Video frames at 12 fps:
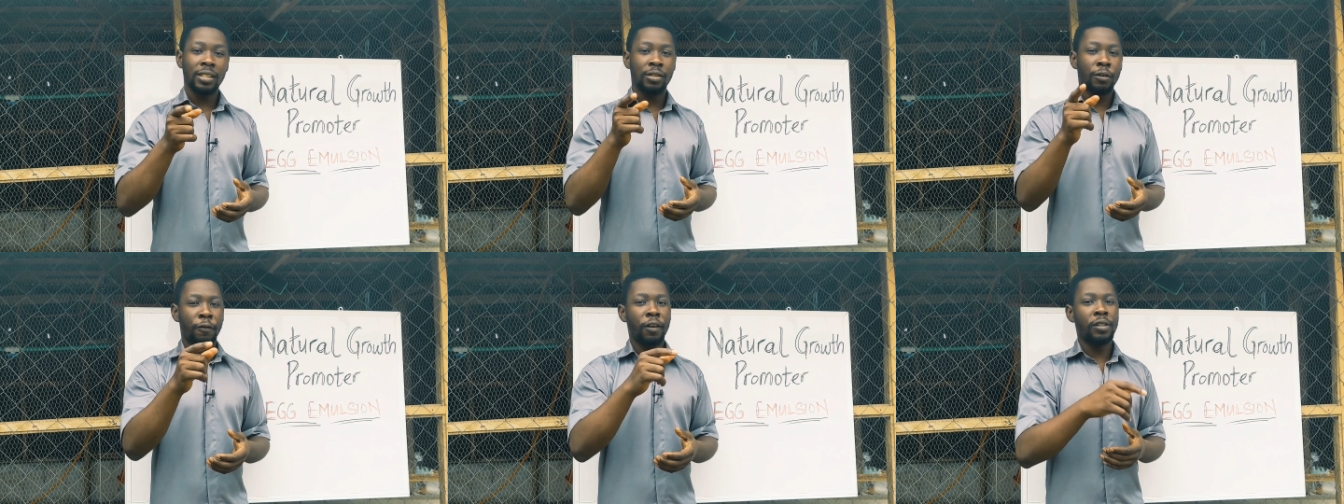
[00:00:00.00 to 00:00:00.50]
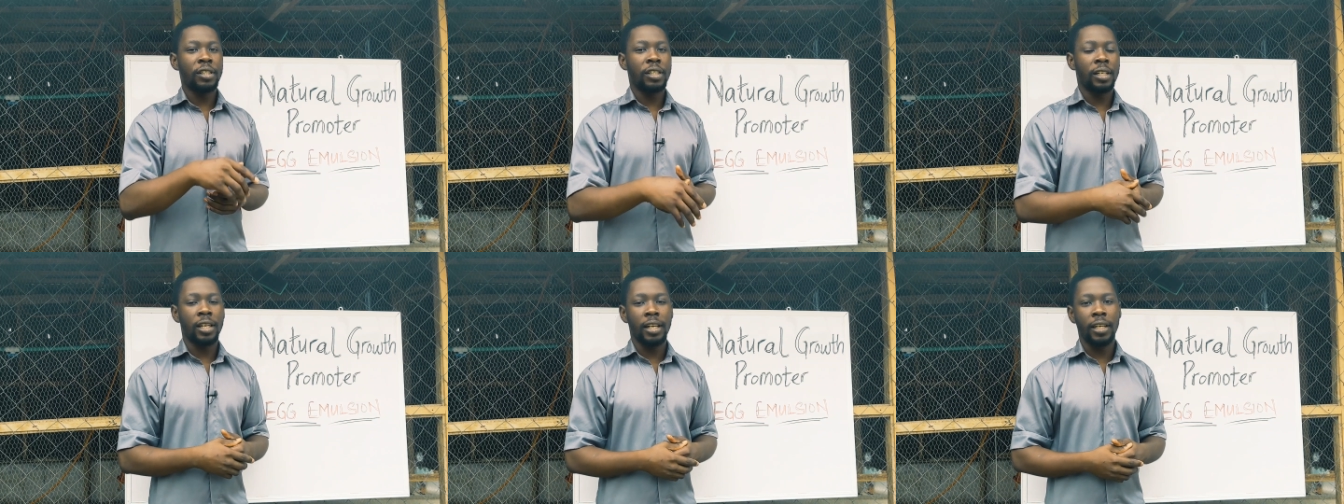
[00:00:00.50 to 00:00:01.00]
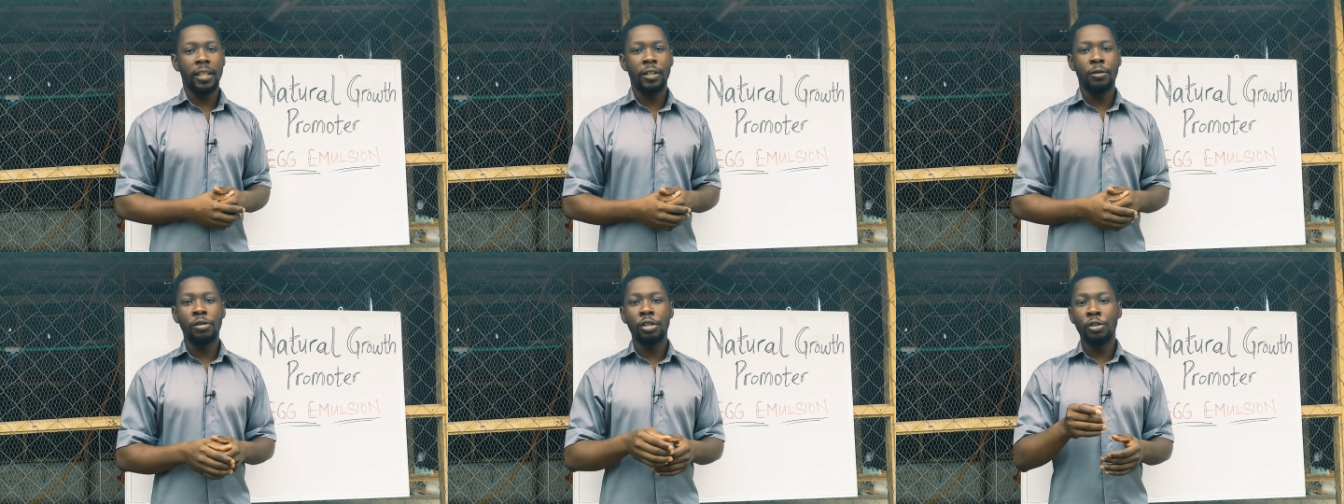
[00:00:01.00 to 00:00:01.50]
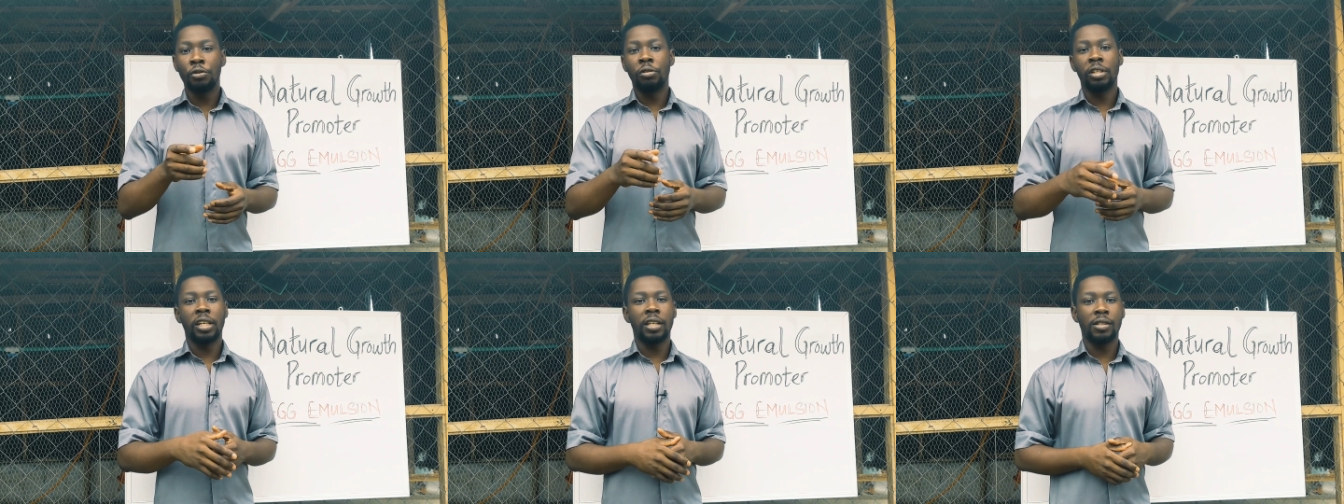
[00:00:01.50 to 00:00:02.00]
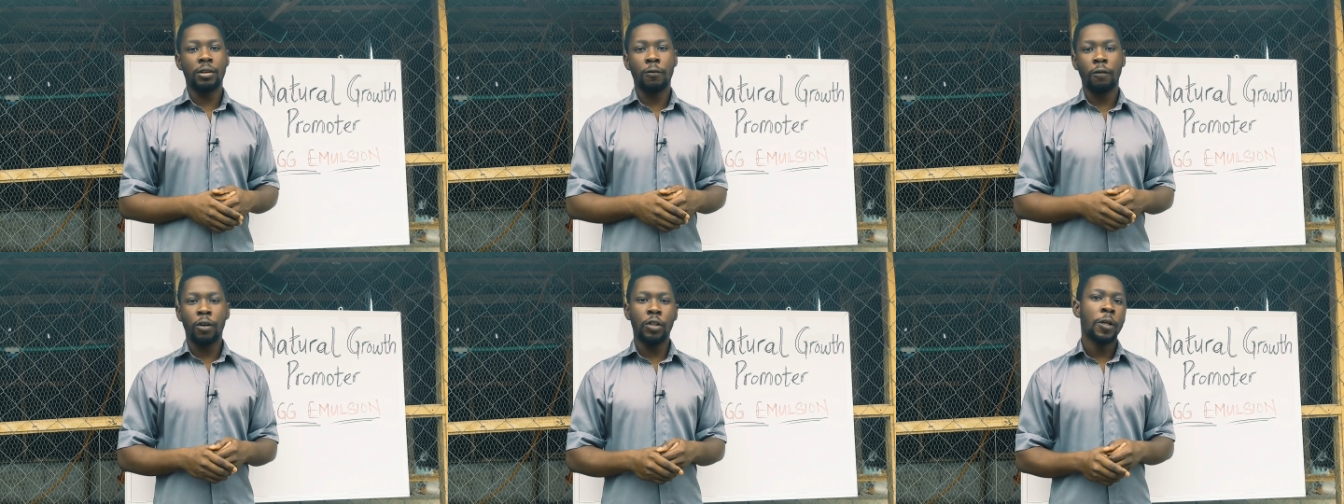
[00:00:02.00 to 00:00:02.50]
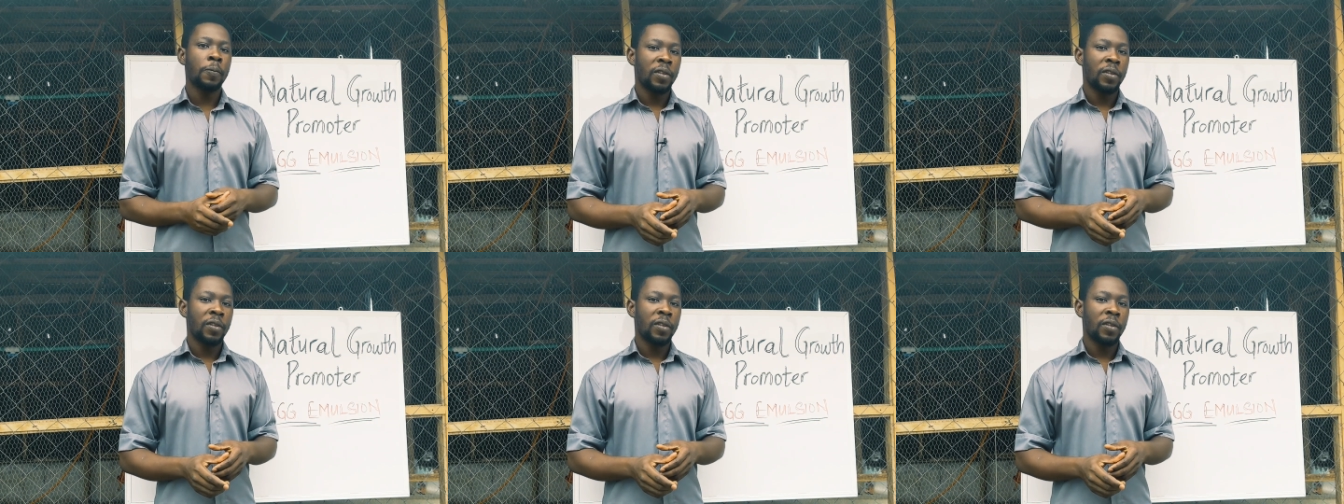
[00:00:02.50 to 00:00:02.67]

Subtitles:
is not found in an egg, the only nutrient that is not found,